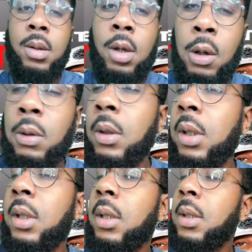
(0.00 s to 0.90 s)
You know,
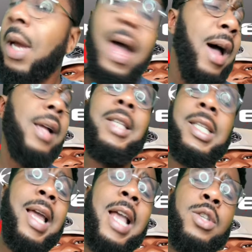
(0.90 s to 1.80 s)
this
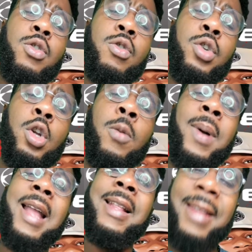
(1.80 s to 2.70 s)
guy is good, you know.
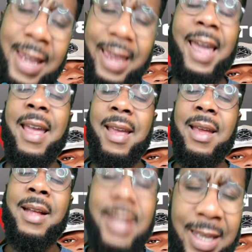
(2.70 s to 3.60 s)
But Ndika,
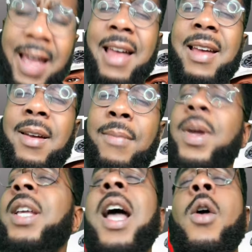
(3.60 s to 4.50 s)

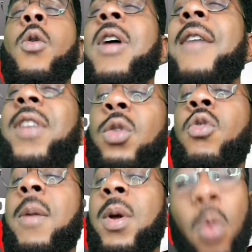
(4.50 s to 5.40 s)
man, you're quite effective, man.